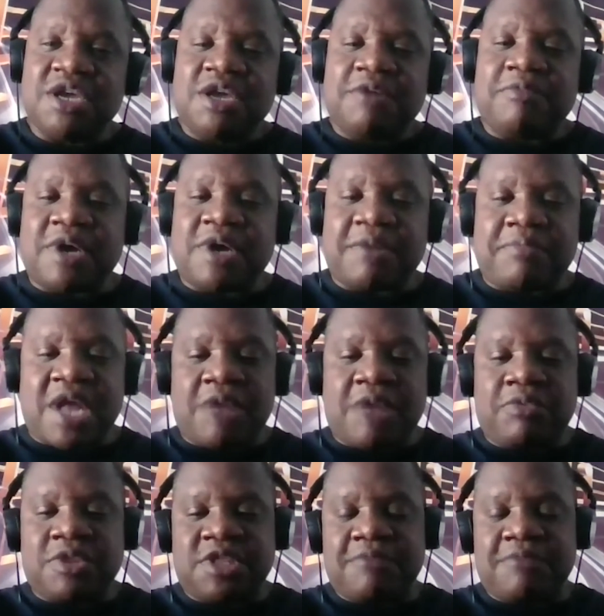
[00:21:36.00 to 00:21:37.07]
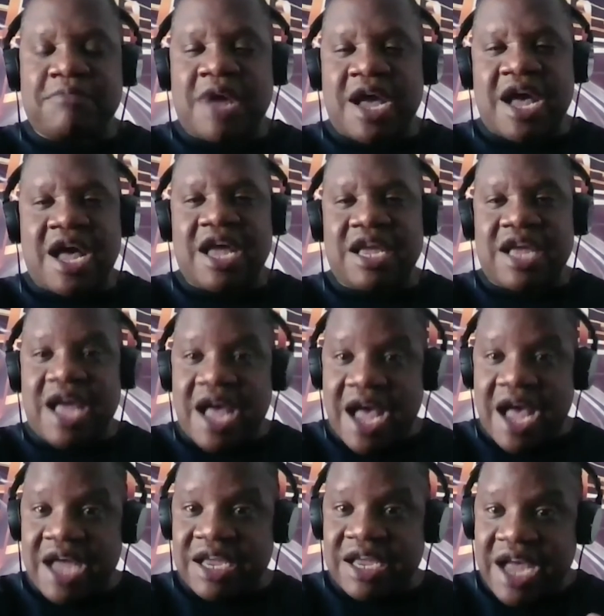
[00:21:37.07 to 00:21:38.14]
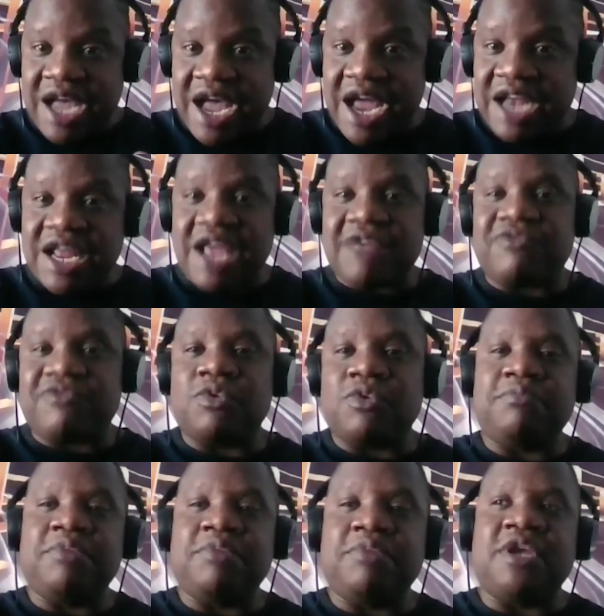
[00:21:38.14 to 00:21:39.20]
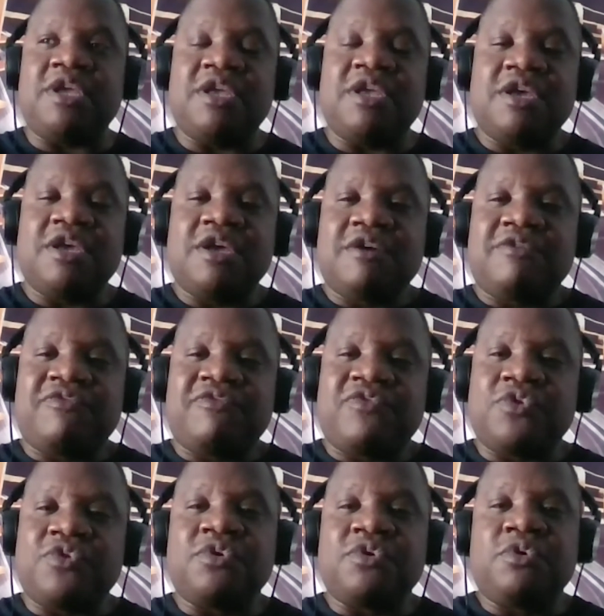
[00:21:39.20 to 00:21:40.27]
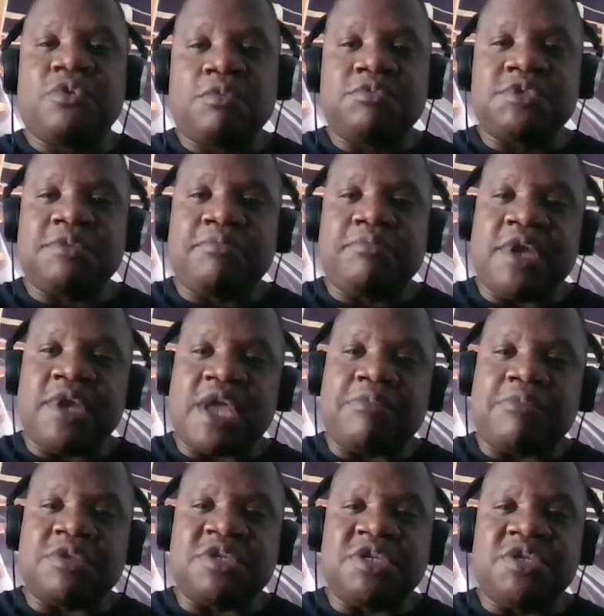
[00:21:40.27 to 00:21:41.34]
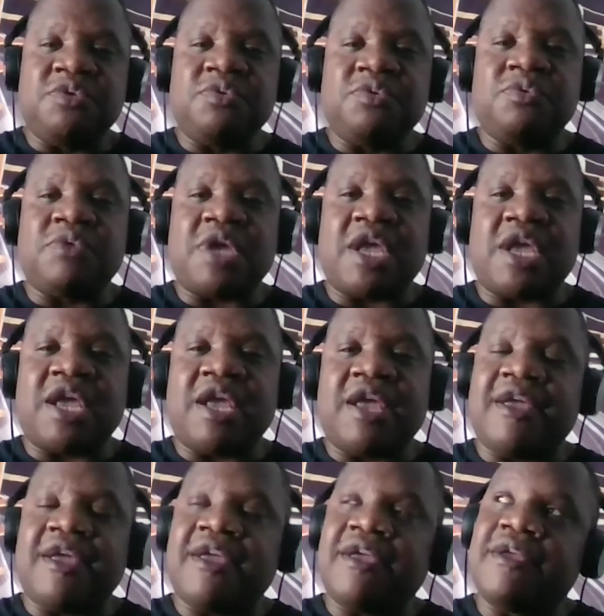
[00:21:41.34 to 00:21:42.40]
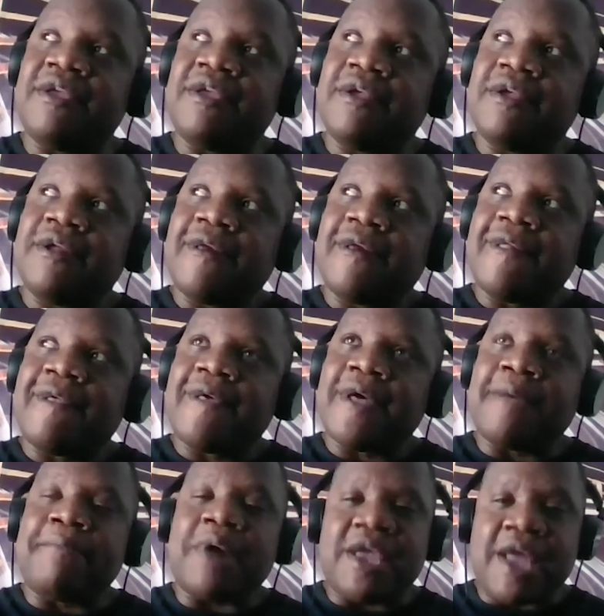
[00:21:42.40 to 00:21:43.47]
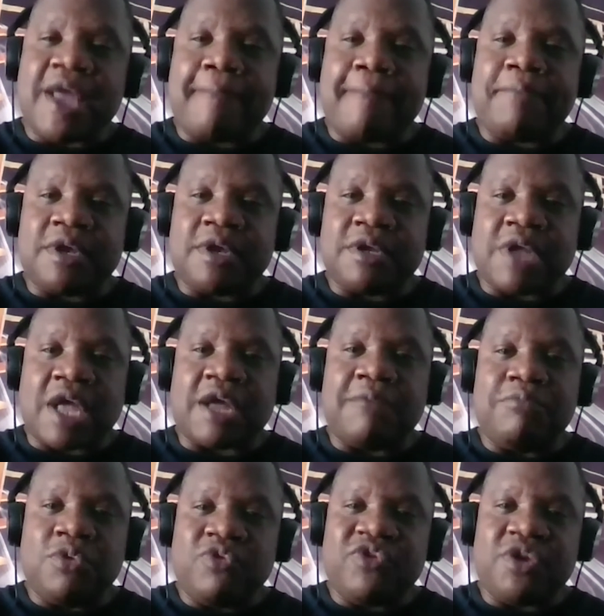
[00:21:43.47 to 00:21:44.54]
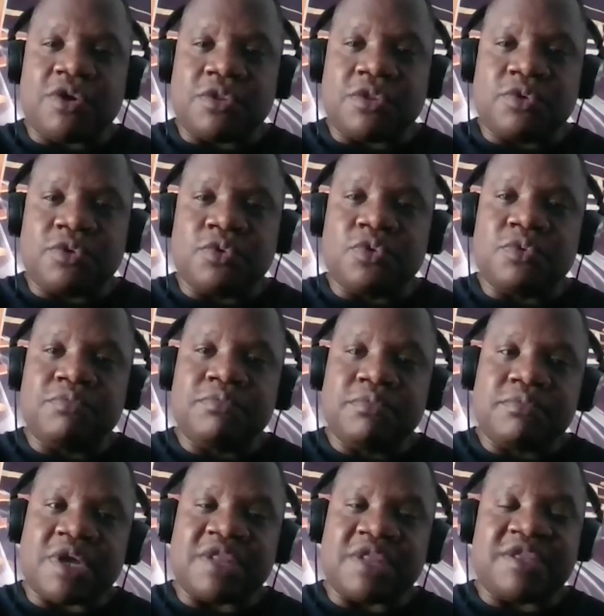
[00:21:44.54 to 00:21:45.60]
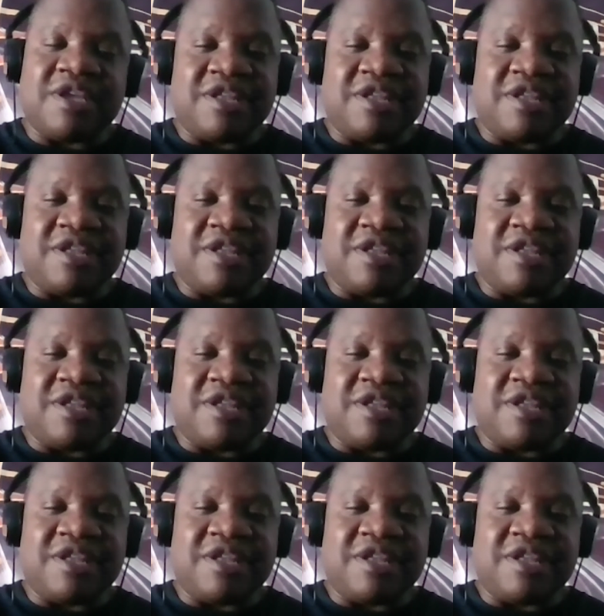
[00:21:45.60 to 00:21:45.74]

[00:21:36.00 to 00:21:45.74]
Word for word: but I would think my highlight would be for the group to be able to do a biopic, like a movie on the group. I think